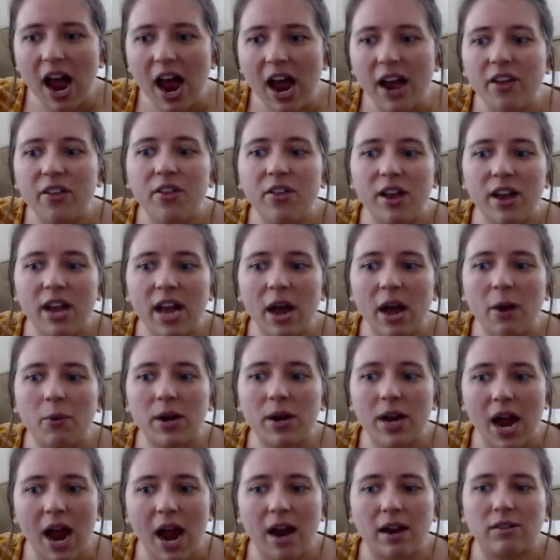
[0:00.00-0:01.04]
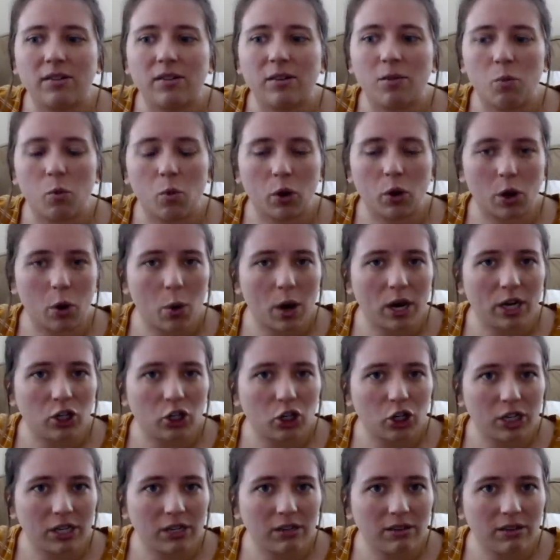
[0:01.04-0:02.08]
I think I would ask more
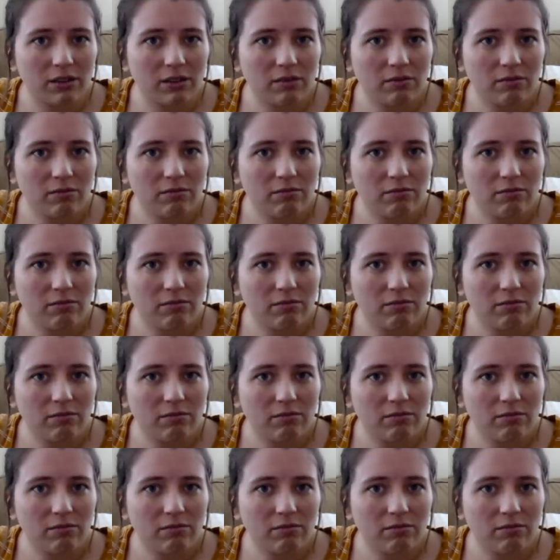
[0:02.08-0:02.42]
questions.